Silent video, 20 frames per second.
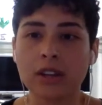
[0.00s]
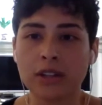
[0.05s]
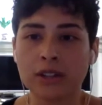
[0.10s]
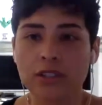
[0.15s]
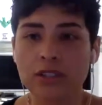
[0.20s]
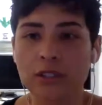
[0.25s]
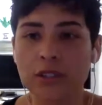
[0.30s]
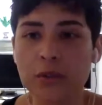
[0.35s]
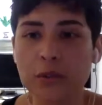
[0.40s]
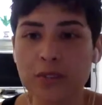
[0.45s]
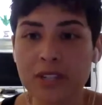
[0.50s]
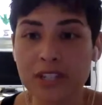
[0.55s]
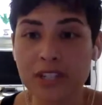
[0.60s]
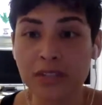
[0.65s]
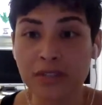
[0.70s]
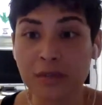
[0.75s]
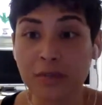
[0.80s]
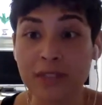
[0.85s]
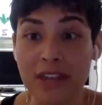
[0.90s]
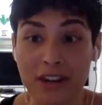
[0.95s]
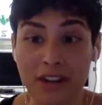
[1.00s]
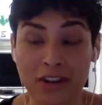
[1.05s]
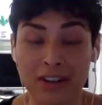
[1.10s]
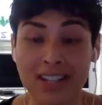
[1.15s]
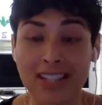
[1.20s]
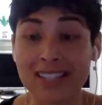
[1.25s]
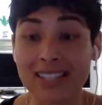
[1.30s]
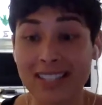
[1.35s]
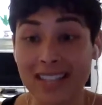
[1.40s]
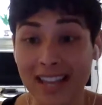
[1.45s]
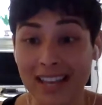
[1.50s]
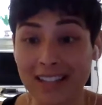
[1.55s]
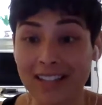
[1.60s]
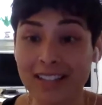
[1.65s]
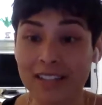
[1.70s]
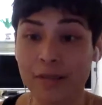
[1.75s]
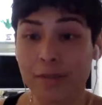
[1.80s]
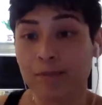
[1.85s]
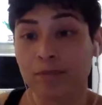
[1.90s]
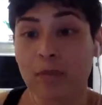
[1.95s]
So this one is from Leonard. It
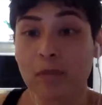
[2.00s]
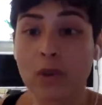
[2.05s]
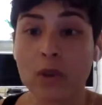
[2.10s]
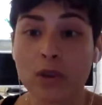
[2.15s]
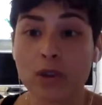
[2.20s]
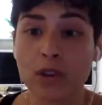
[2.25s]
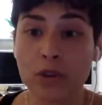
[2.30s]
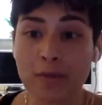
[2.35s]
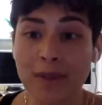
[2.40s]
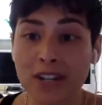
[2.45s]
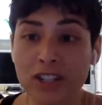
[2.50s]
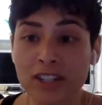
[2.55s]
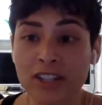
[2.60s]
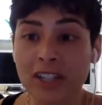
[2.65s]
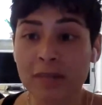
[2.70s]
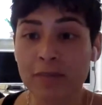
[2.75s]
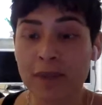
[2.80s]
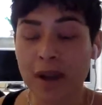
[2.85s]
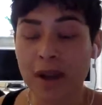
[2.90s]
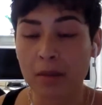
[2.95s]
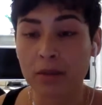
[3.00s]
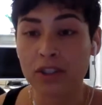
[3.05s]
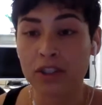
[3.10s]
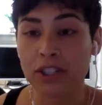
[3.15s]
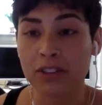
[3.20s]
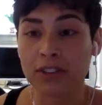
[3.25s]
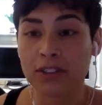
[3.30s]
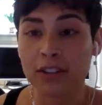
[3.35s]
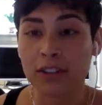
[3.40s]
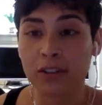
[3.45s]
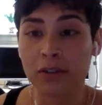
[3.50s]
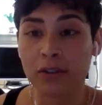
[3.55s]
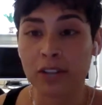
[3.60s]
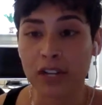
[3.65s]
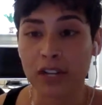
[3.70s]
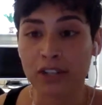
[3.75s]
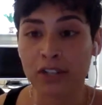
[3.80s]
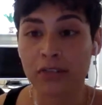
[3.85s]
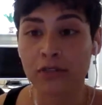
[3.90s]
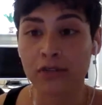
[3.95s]
says, You mentioned that publishing the
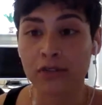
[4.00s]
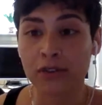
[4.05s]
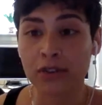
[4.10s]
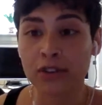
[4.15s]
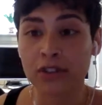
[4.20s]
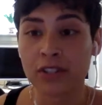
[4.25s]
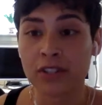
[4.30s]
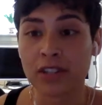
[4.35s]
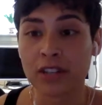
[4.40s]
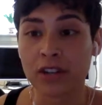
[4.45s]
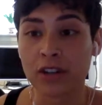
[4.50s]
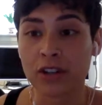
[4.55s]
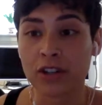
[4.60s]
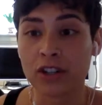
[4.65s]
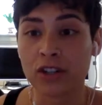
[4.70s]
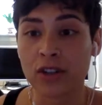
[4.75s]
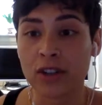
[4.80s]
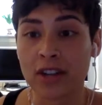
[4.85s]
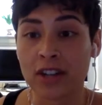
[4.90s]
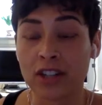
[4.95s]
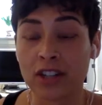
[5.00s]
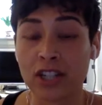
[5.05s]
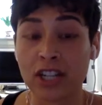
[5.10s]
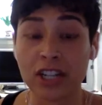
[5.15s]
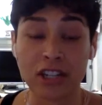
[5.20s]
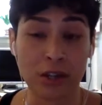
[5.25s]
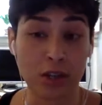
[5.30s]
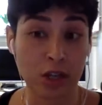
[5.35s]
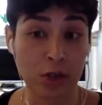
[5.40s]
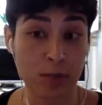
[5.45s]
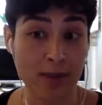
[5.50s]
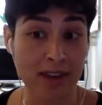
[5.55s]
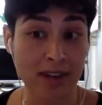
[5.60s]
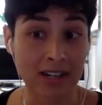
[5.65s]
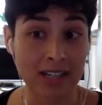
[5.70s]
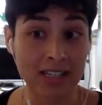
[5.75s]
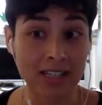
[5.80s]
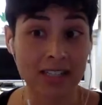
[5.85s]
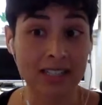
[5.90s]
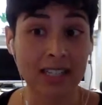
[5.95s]
dissertation first is a good strategy in the
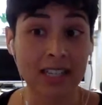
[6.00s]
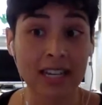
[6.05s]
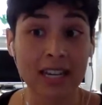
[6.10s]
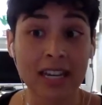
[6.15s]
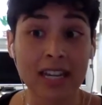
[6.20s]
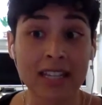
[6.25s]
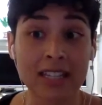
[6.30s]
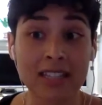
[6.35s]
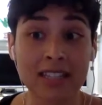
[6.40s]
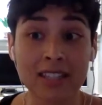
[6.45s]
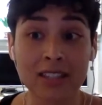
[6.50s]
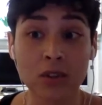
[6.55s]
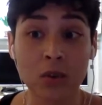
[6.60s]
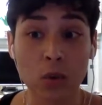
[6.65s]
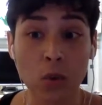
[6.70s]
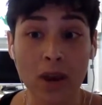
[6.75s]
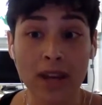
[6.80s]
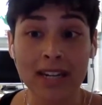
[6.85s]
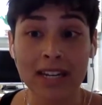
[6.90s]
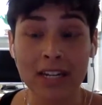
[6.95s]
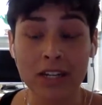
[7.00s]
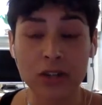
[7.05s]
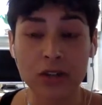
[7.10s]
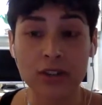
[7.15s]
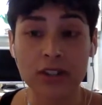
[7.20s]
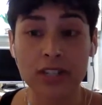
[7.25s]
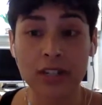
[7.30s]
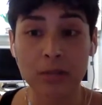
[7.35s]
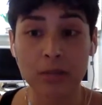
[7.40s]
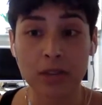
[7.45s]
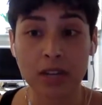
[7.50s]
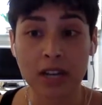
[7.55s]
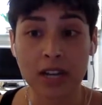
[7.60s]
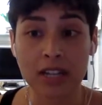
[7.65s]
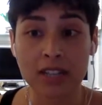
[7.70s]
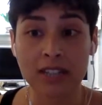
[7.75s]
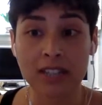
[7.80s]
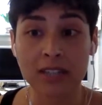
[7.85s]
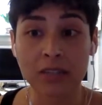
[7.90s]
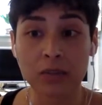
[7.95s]
humanities. This is quite interesting
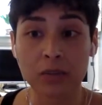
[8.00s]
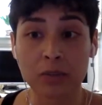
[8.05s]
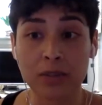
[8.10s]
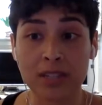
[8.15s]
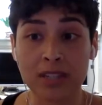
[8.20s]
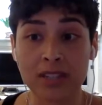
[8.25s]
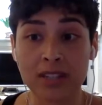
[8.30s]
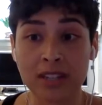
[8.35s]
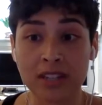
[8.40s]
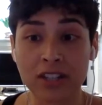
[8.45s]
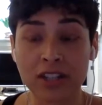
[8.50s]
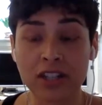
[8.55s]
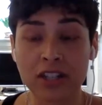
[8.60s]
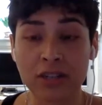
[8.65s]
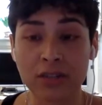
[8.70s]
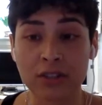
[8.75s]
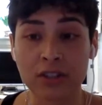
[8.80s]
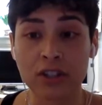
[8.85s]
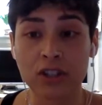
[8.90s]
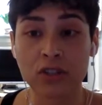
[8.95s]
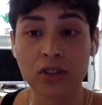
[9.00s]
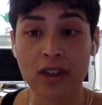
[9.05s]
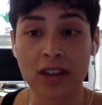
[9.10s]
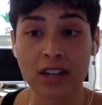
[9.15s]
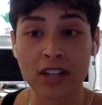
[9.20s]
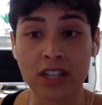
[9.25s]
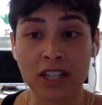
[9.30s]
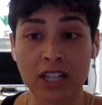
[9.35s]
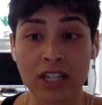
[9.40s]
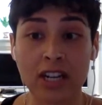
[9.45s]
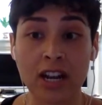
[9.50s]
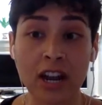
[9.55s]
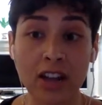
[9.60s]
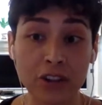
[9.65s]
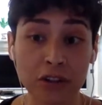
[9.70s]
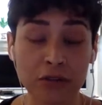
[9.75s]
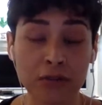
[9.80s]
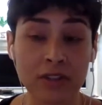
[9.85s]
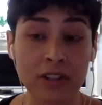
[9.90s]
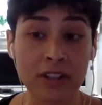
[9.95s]
because this would be such a different strategy in
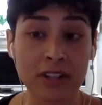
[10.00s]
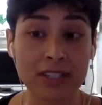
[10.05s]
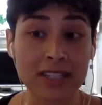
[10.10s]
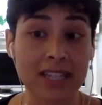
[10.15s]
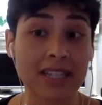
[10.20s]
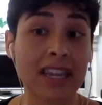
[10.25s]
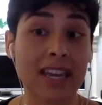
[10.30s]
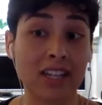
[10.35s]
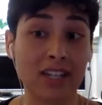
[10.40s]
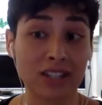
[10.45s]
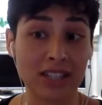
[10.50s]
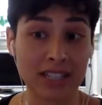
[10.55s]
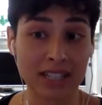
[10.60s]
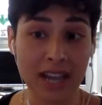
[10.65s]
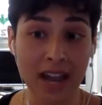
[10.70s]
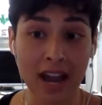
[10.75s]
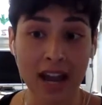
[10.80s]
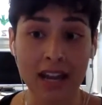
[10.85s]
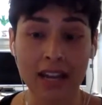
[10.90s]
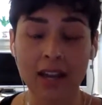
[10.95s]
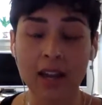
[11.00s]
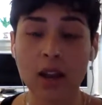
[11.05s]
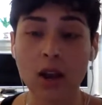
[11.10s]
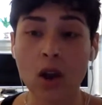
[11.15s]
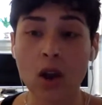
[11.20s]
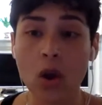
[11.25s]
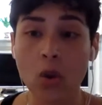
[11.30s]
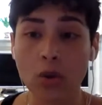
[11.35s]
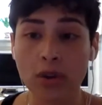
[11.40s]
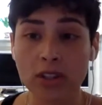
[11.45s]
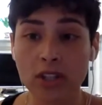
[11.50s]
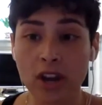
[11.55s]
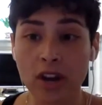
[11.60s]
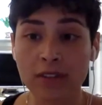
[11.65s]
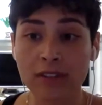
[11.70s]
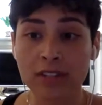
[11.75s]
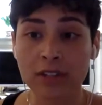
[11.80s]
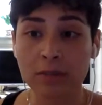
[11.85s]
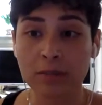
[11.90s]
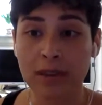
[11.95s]
other fields like HCI, where it's
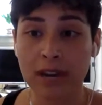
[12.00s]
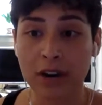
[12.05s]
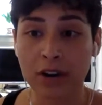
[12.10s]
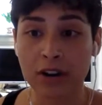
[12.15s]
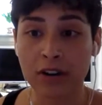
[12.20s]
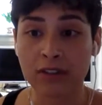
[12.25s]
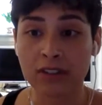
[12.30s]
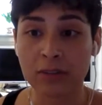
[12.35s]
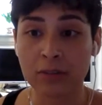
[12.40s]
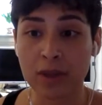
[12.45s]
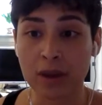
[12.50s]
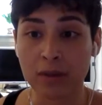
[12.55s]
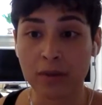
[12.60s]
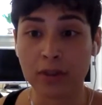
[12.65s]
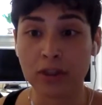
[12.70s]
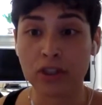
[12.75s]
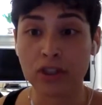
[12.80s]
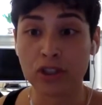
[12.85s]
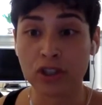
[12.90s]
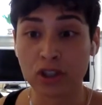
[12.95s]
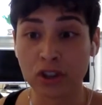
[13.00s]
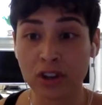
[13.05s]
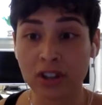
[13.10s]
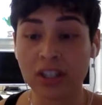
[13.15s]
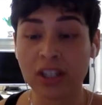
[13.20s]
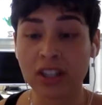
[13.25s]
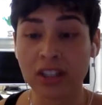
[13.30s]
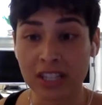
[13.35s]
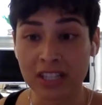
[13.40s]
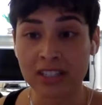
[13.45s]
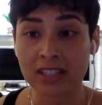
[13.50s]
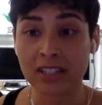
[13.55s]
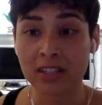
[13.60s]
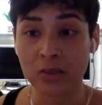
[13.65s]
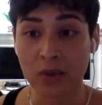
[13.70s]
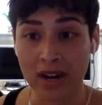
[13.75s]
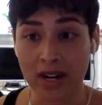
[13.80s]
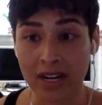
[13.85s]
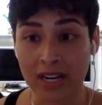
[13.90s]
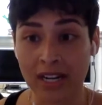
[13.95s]
often imperative to publish during the
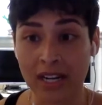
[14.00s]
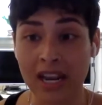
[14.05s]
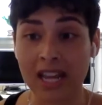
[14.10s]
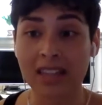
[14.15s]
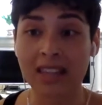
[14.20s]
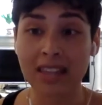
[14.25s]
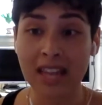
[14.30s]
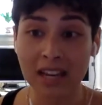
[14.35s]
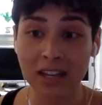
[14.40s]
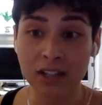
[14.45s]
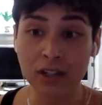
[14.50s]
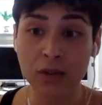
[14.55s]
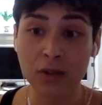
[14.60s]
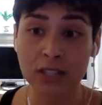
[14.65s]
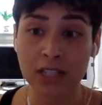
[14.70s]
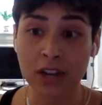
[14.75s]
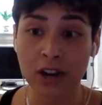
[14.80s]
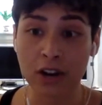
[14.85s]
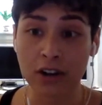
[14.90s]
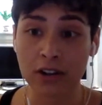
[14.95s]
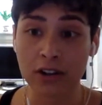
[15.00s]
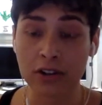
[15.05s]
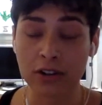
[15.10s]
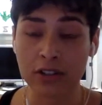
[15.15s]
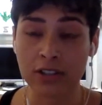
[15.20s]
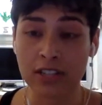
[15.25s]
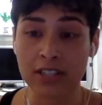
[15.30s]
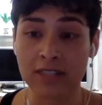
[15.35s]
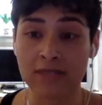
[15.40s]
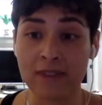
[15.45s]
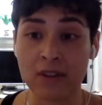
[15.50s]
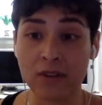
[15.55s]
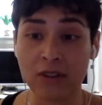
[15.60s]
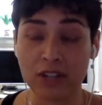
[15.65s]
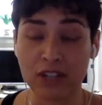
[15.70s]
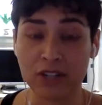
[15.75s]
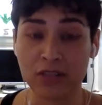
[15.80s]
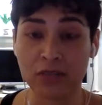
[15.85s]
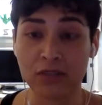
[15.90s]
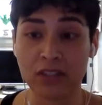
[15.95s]
thesis writing and then use the articles as a
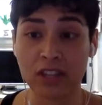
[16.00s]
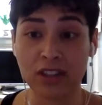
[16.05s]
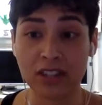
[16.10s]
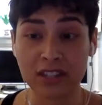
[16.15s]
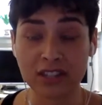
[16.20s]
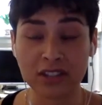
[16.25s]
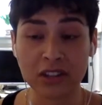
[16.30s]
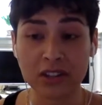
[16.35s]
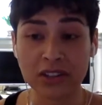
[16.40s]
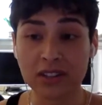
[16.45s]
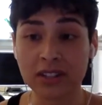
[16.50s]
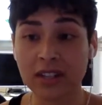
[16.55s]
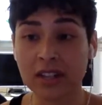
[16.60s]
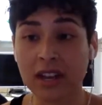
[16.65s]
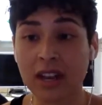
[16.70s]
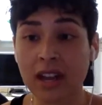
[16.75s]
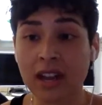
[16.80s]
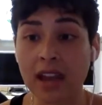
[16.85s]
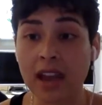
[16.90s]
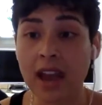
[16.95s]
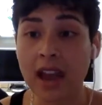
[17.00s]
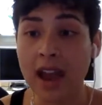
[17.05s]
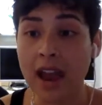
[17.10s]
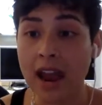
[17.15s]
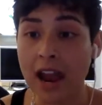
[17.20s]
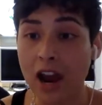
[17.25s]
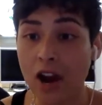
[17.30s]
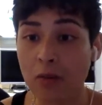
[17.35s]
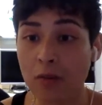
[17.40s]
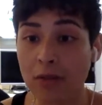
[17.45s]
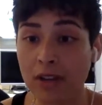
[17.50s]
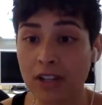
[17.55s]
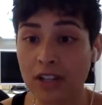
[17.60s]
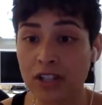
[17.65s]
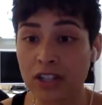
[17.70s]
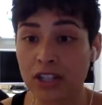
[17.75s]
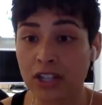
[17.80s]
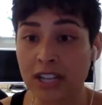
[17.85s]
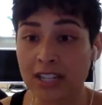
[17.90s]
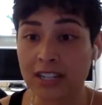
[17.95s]
foundation for the thesis. How
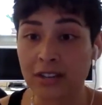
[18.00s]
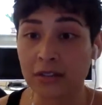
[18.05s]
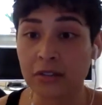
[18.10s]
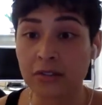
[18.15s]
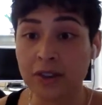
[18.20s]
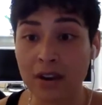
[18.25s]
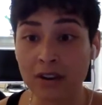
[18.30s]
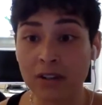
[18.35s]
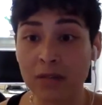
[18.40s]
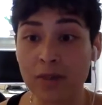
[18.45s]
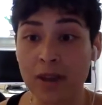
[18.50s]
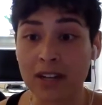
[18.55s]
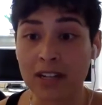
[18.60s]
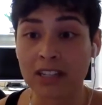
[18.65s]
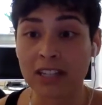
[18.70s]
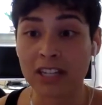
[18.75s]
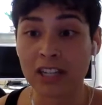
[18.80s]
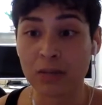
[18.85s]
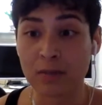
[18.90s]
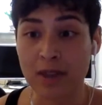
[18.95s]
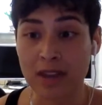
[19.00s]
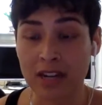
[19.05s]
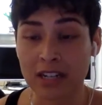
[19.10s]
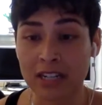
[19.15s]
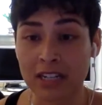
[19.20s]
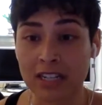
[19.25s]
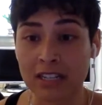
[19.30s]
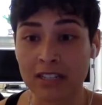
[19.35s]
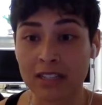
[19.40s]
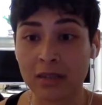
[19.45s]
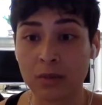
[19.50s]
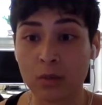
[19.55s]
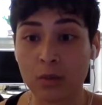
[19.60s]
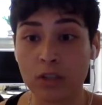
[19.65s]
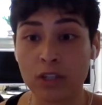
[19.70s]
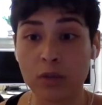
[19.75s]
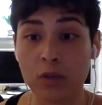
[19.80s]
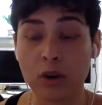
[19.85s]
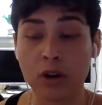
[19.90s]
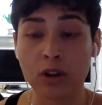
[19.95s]
much is it frowned upon in the humanities
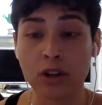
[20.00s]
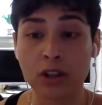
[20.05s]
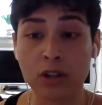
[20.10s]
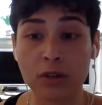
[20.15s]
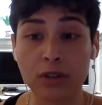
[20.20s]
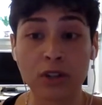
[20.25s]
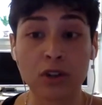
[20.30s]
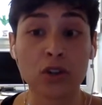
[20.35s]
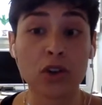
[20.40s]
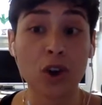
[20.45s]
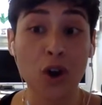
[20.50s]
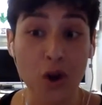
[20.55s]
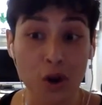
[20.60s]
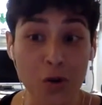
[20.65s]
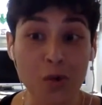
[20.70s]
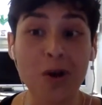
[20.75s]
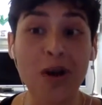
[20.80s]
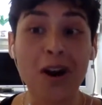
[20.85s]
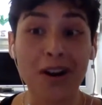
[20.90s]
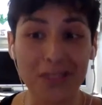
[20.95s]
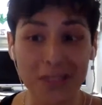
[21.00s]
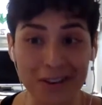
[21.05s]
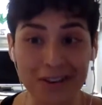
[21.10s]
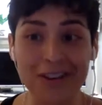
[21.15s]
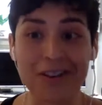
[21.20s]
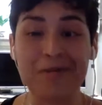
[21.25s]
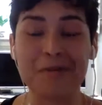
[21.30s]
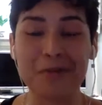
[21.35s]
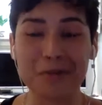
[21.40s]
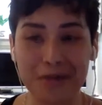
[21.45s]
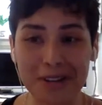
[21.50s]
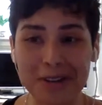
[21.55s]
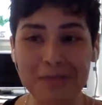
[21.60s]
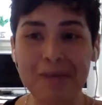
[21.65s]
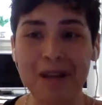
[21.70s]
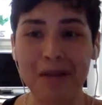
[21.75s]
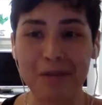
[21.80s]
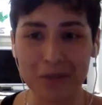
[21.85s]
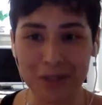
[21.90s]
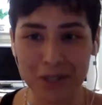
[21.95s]
when you are using co-authored and
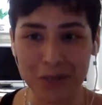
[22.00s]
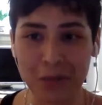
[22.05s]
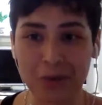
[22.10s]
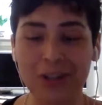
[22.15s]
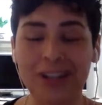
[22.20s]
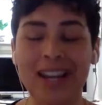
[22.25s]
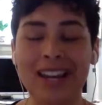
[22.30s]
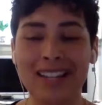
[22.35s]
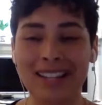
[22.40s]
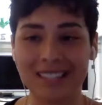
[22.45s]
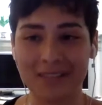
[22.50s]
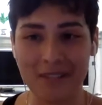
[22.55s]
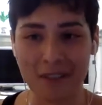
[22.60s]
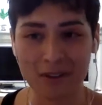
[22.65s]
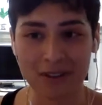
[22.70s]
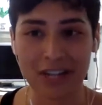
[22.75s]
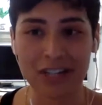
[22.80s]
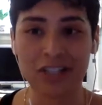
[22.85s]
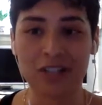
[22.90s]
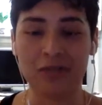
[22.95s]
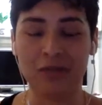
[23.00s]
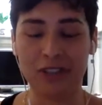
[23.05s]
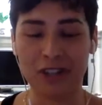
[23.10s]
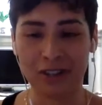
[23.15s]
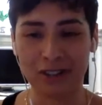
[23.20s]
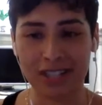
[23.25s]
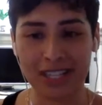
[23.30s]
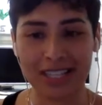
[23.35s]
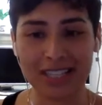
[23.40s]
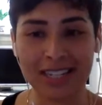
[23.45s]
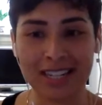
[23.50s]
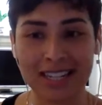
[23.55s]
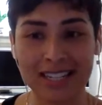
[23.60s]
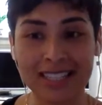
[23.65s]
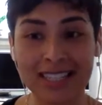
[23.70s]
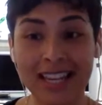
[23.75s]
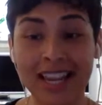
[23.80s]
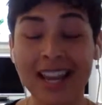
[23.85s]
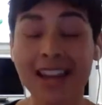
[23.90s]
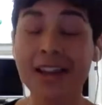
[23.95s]
pre-published work as the foundation for your thesis?